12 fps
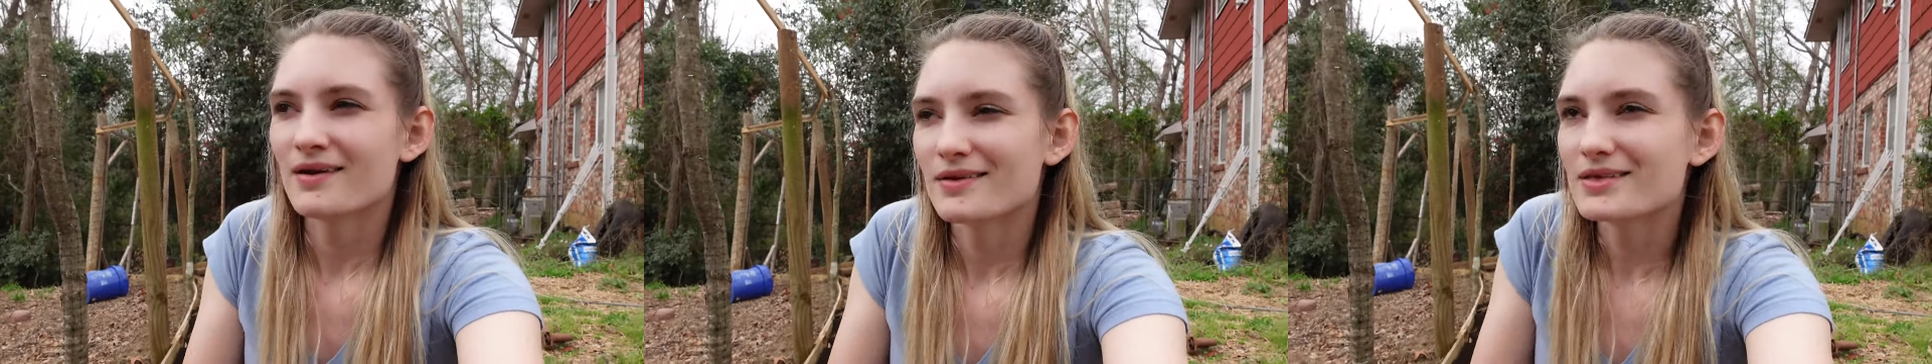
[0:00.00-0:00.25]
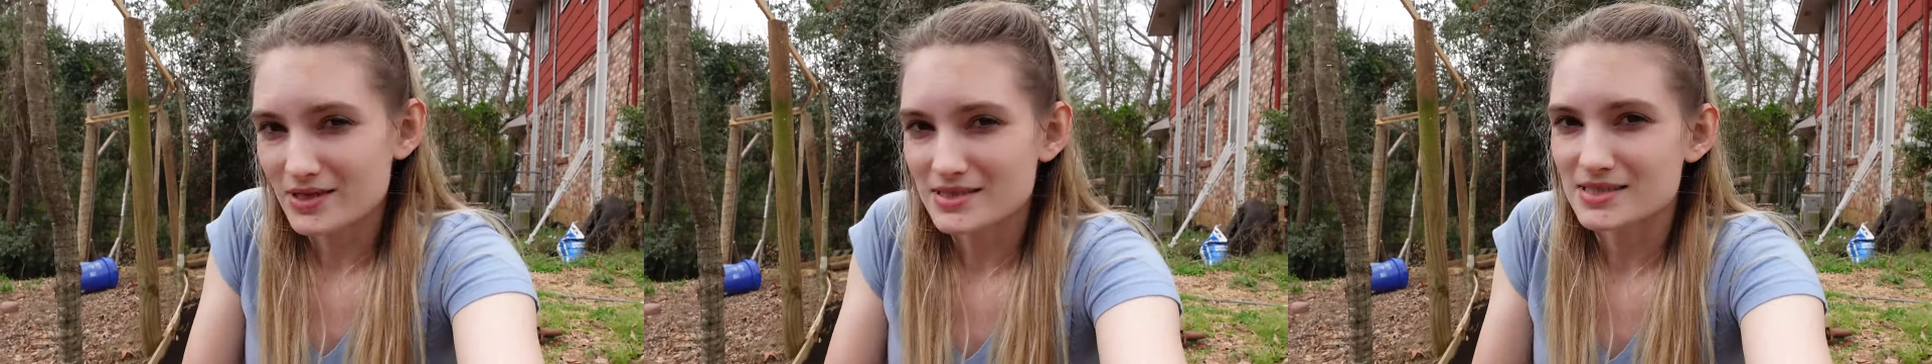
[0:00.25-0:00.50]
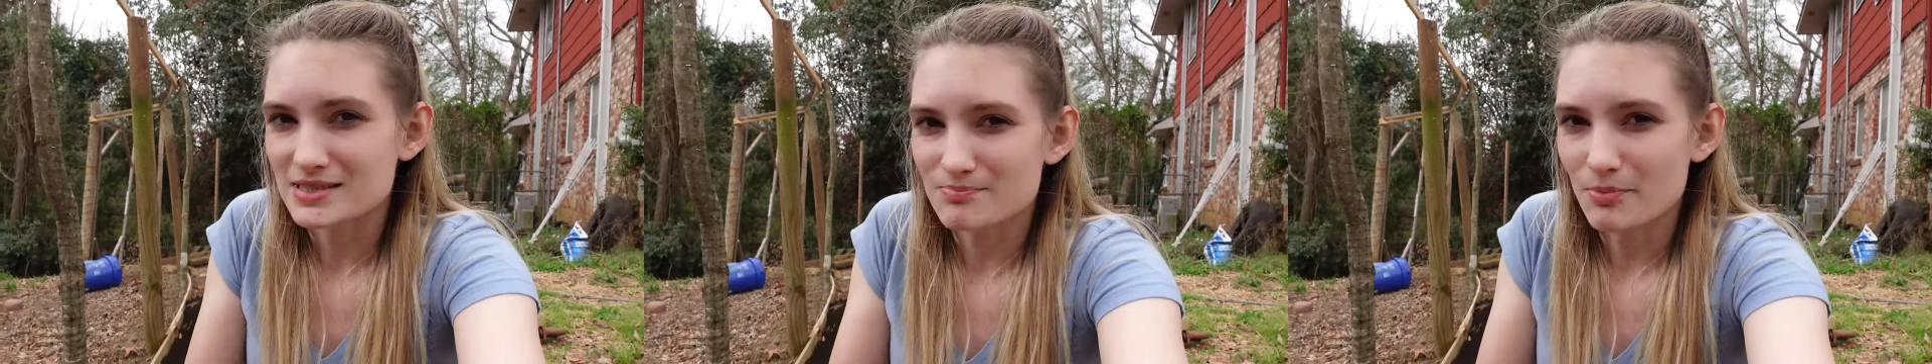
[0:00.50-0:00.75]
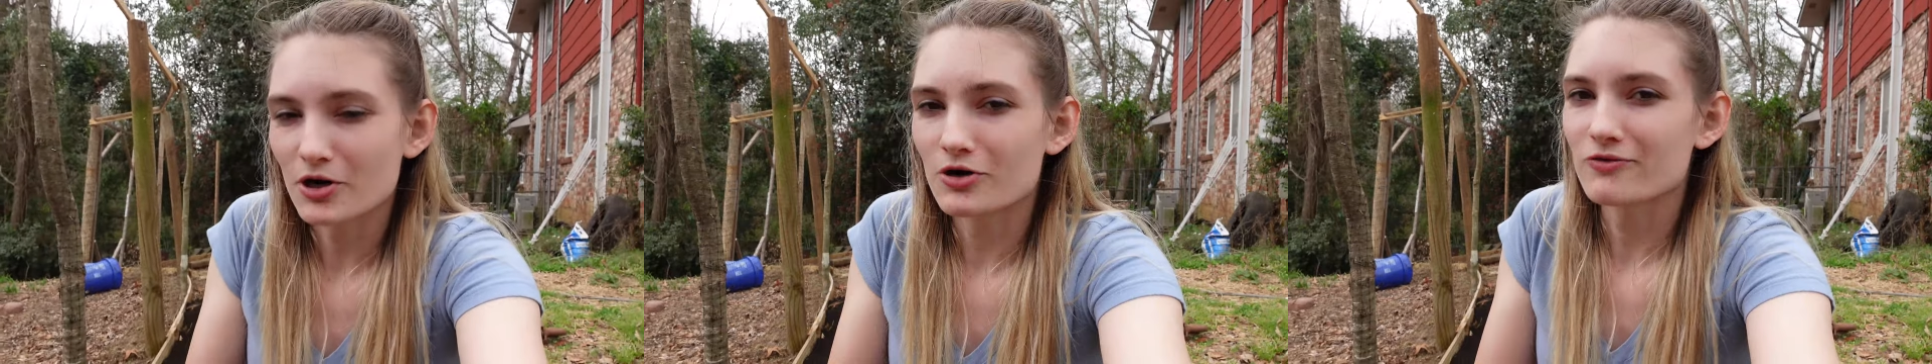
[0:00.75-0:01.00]
Then this is
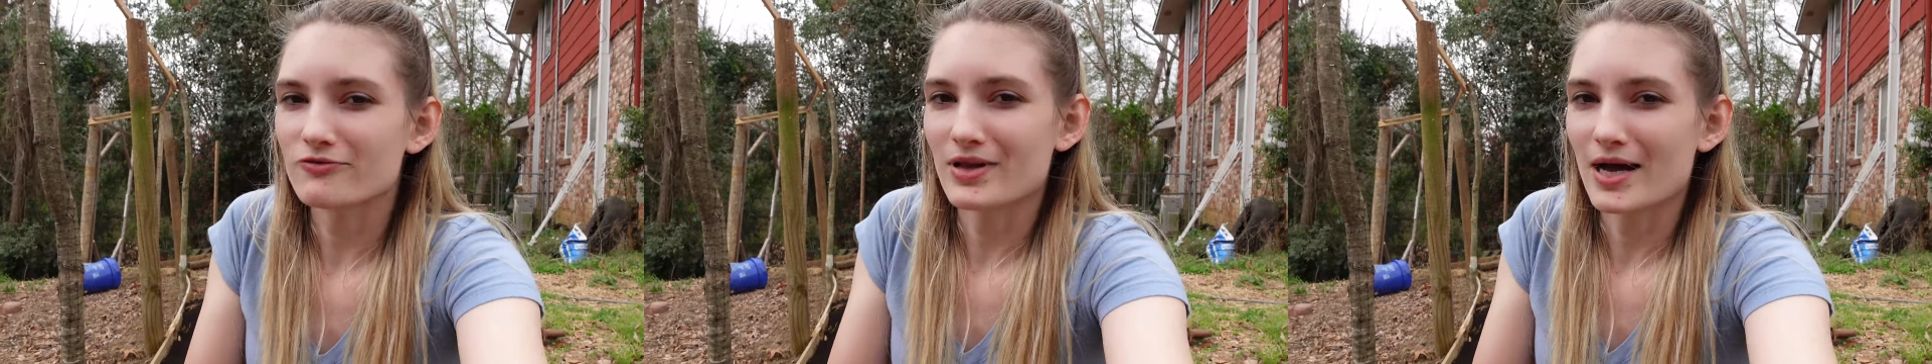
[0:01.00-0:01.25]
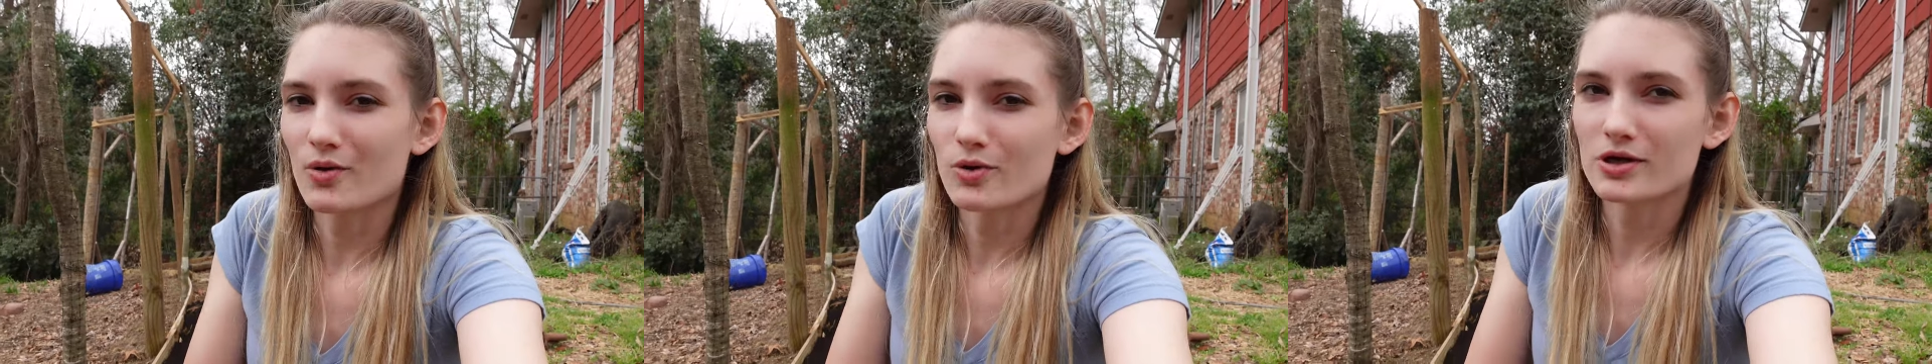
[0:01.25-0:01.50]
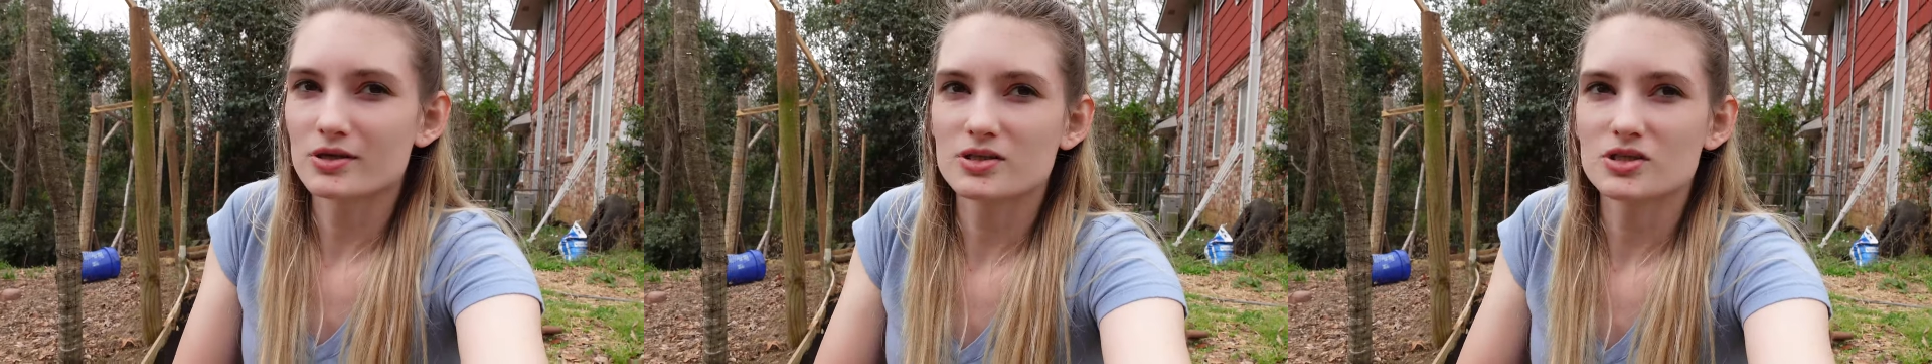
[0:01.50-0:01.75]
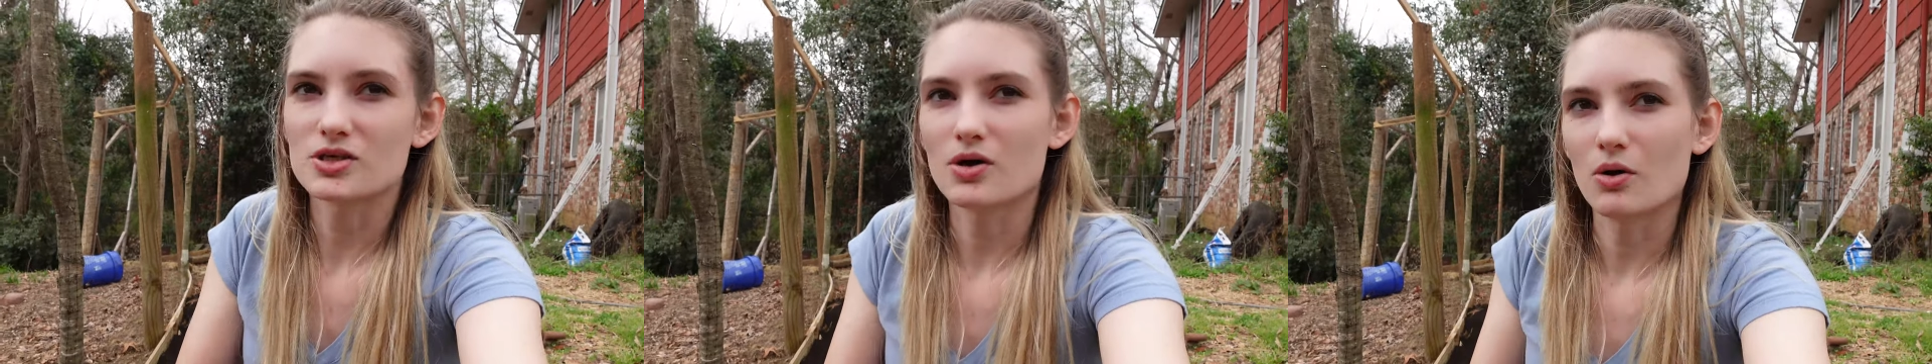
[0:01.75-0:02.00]
per flower,
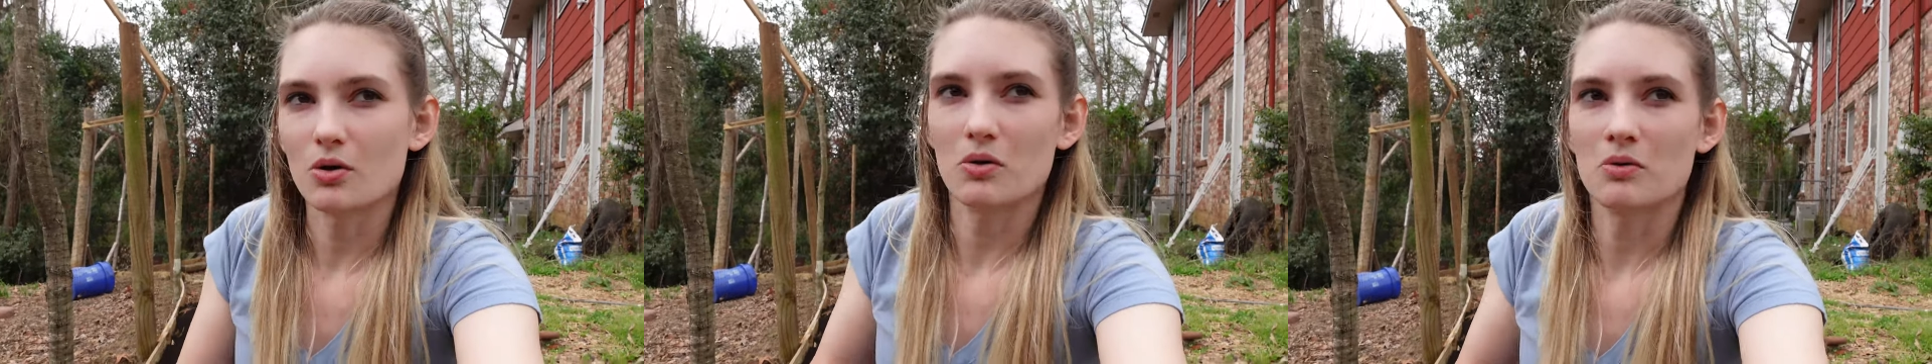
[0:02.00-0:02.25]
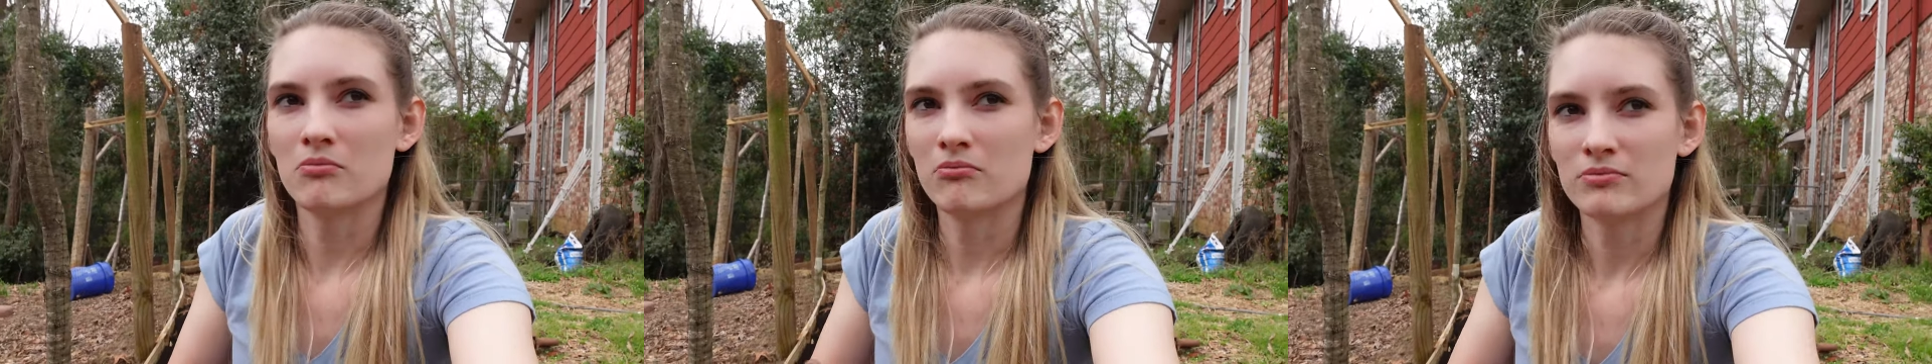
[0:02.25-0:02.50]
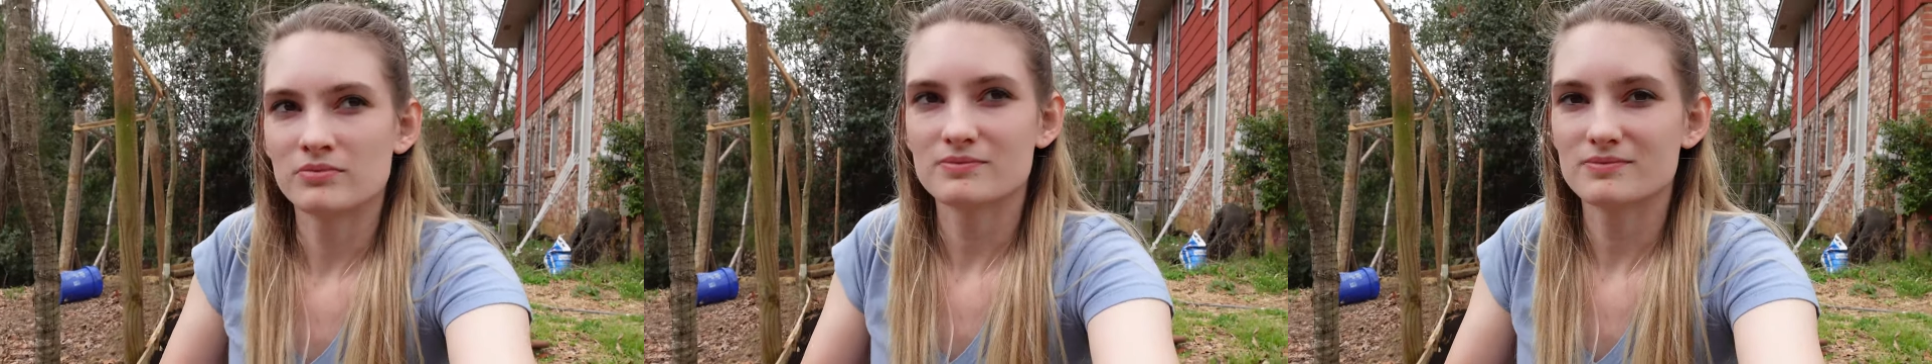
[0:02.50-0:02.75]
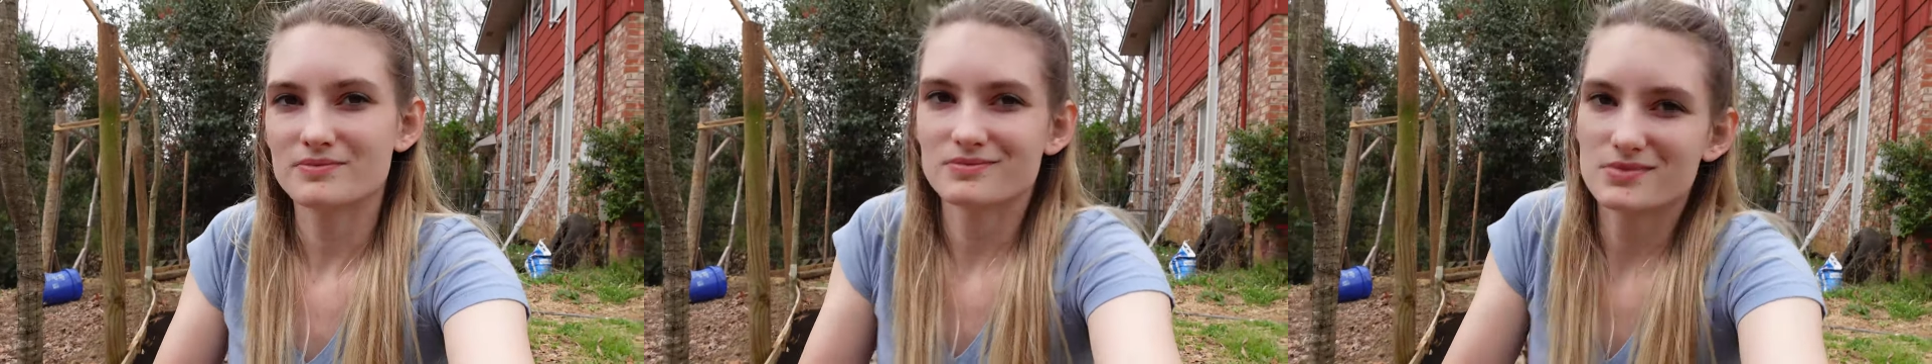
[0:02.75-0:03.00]
so
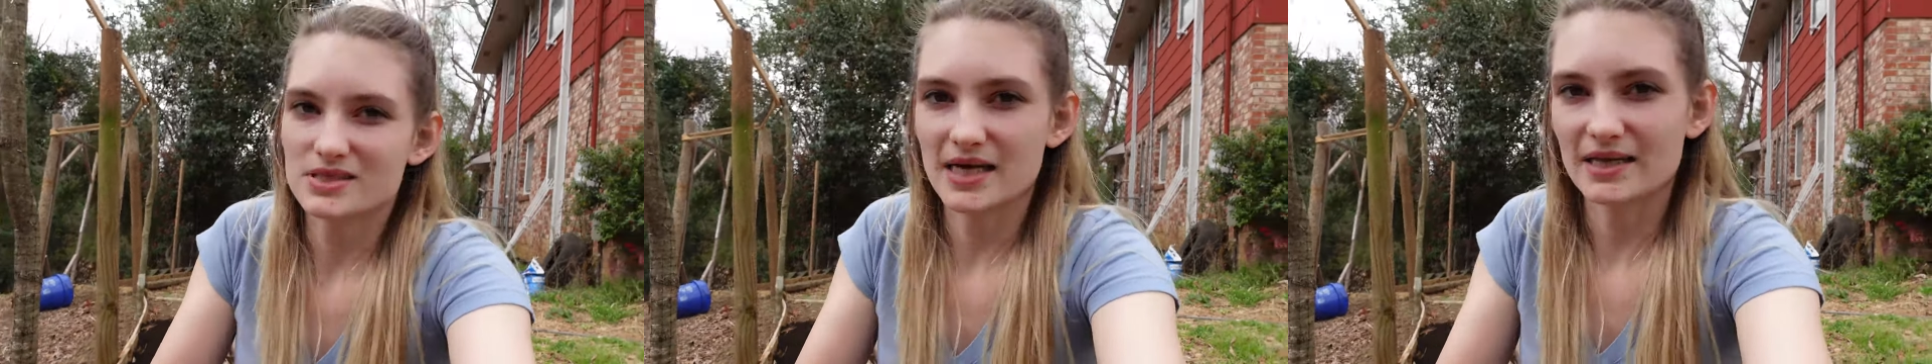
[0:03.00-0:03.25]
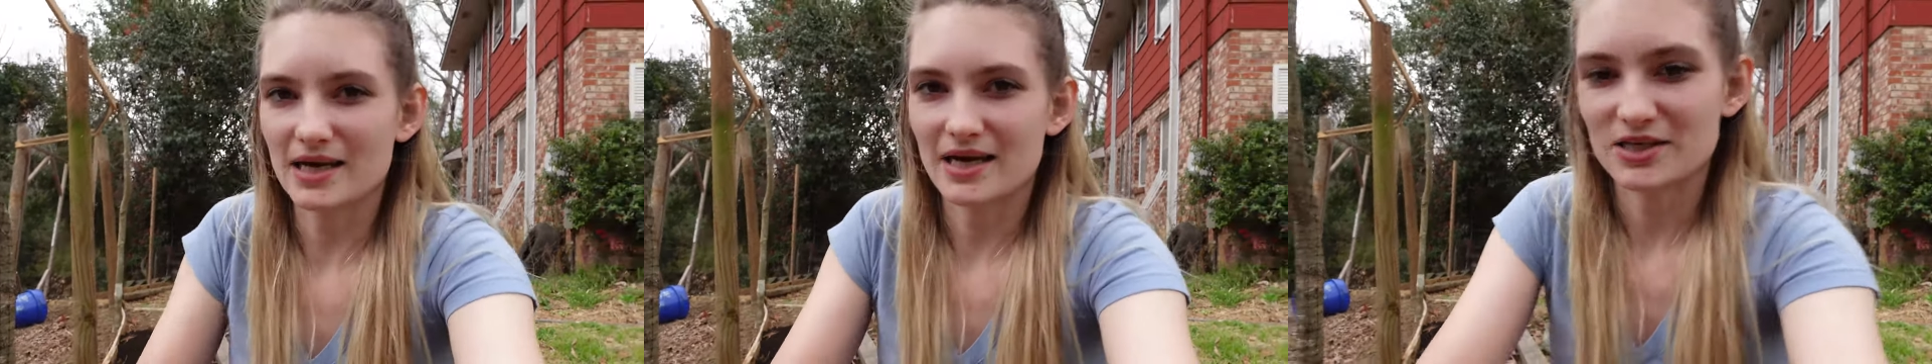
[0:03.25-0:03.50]
take that